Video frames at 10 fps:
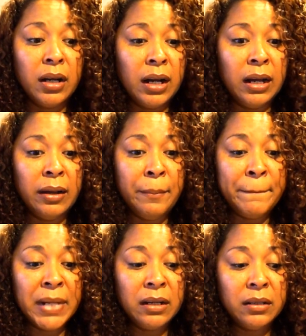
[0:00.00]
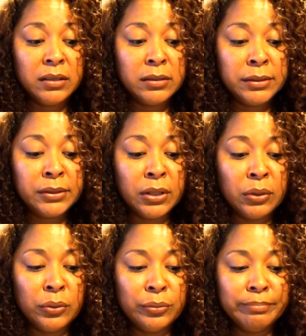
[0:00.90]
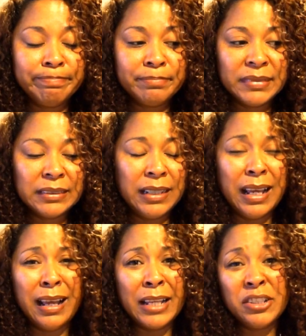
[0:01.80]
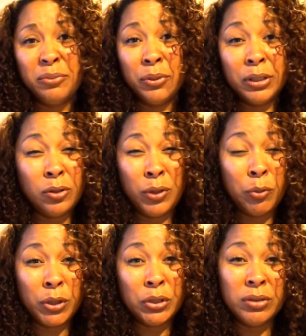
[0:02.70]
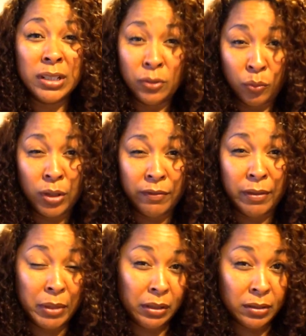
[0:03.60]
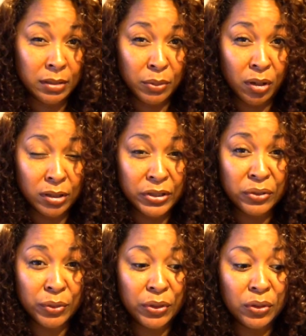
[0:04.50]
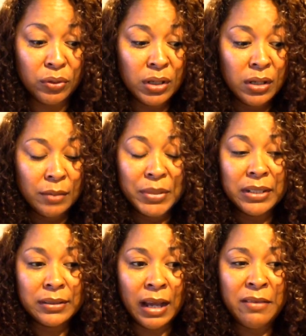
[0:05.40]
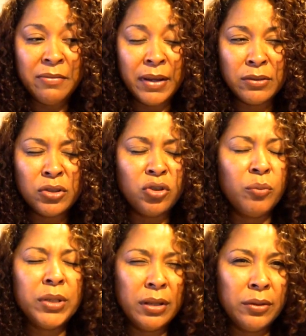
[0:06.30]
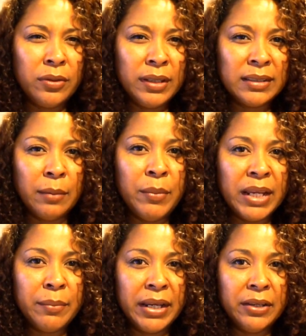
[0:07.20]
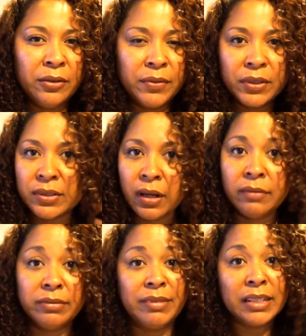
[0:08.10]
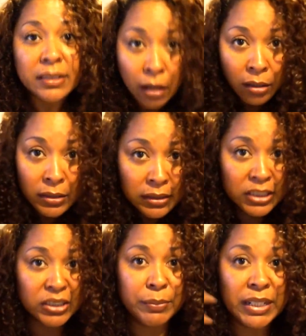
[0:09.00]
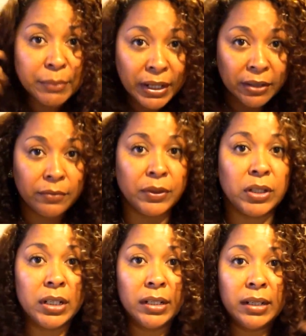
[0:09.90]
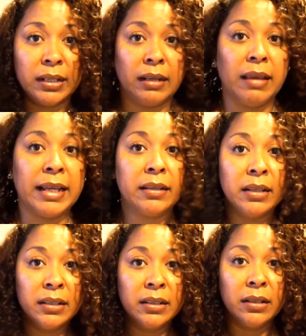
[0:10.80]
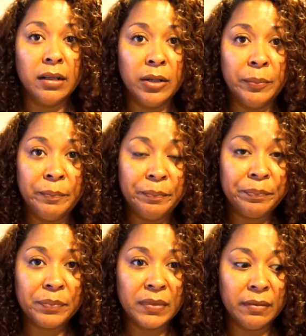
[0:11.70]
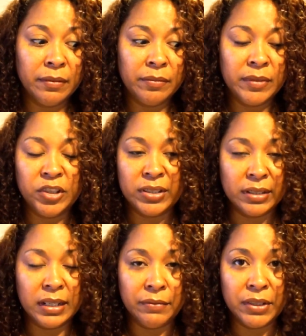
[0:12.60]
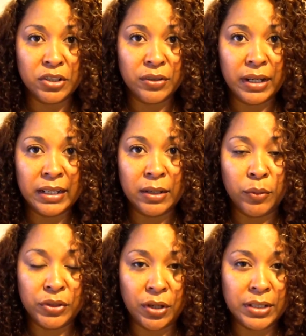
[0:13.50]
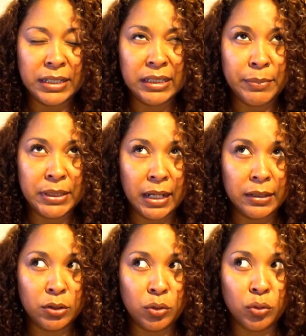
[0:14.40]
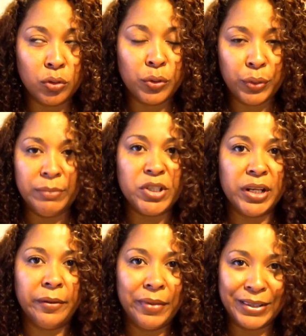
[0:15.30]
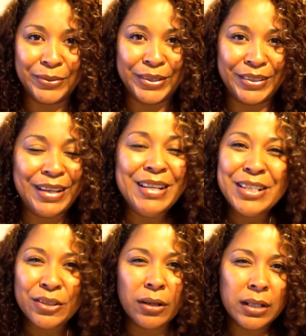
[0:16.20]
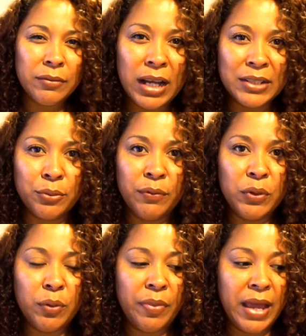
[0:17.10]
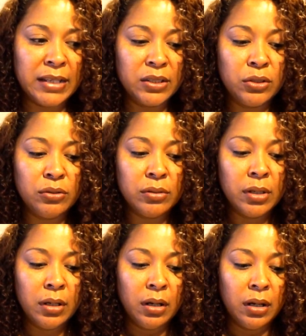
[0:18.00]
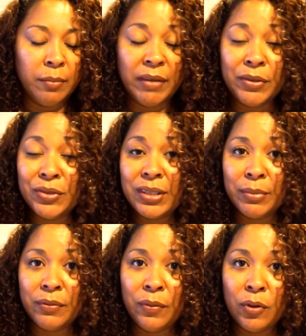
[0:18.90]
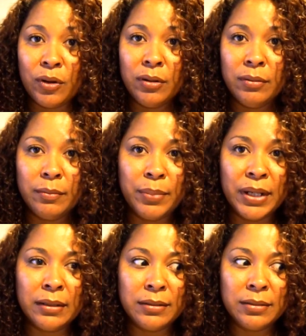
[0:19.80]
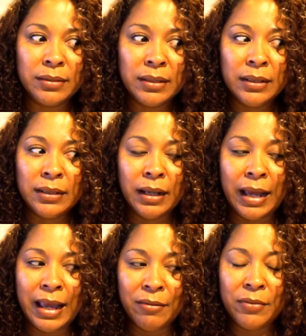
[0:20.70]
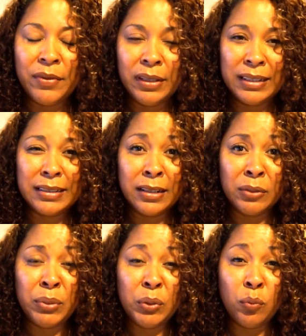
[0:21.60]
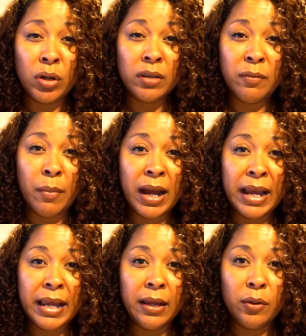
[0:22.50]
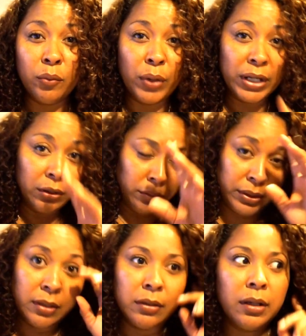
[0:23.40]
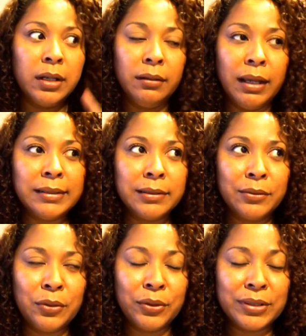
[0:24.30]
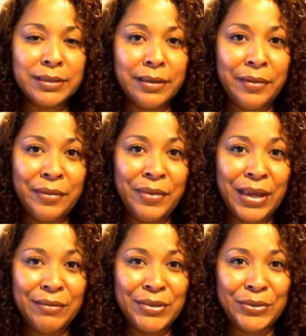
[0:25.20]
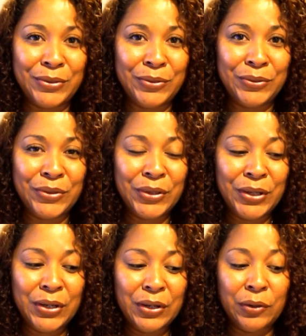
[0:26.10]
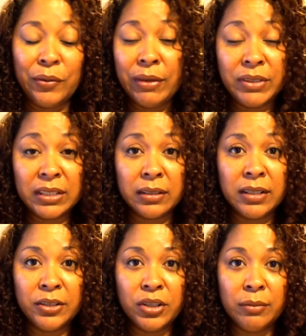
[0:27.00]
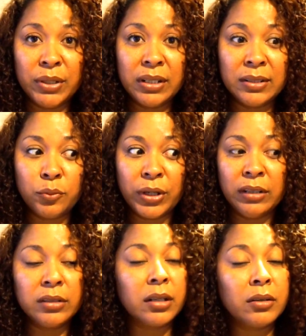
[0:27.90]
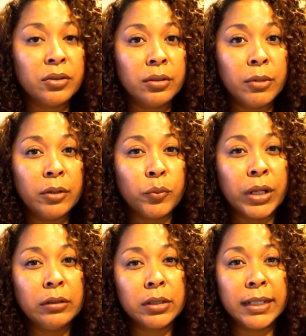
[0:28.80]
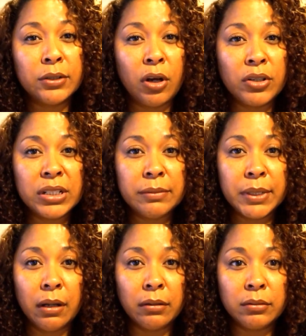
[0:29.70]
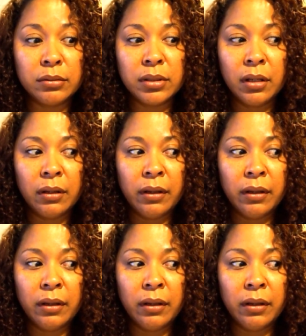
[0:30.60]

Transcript: Um, so yeah, I just really don't want to use either one of them again, to be honest with you, because I've found so many other things that make my hair feel soft. This honestly just makes my hair feel good, and I like um, just the definition that I get with Darcy's Botanical Cream Gel. That's what it is. So I'll guys a review on that soon. Um, I've used it before, but I have a feeling it's going to be one of my regulars. Unless, of course, they've sold or they've discontinued it because when I looked on CurlMart and when I looked at Darcy's Botanicals,